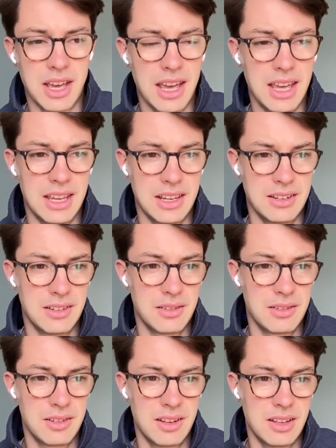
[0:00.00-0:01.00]
and
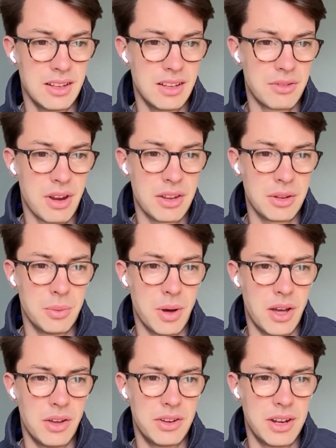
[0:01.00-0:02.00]
around the
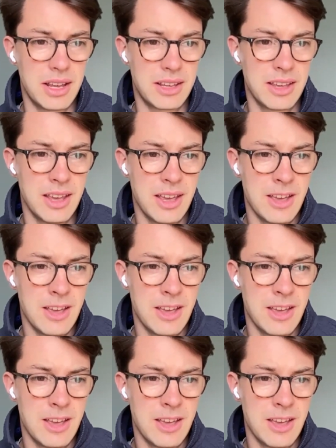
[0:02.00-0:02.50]
world. Like,